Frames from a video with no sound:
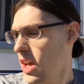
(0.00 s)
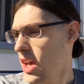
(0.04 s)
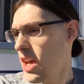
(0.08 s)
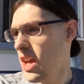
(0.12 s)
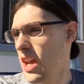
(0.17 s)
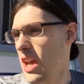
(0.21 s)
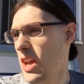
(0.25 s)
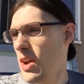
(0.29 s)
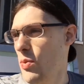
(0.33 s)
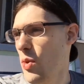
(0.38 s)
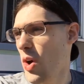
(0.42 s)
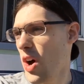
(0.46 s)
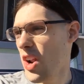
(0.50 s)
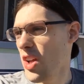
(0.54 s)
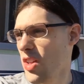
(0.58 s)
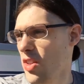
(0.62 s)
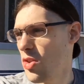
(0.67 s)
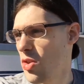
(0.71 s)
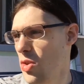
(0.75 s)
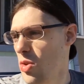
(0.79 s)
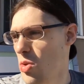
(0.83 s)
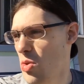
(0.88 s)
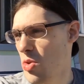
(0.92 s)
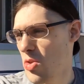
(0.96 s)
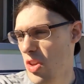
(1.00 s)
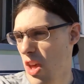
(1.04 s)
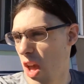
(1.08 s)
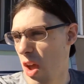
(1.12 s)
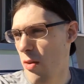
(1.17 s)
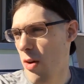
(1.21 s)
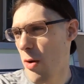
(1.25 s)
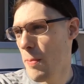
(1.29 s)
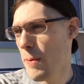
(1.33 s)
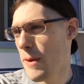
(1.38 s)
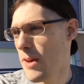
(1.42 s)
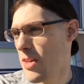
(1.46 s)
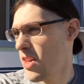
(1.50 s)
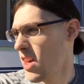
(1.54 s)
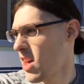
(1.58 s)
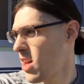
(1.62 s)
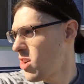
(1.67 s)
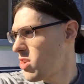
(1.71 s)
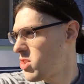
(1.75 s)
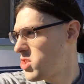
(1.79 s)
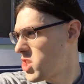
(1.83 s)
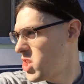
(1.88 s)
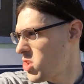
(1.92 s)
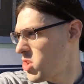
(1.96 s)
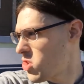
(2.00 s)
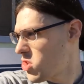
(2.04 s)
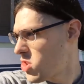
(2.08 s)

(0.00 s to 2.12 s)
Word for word: he wanted to save up his energy.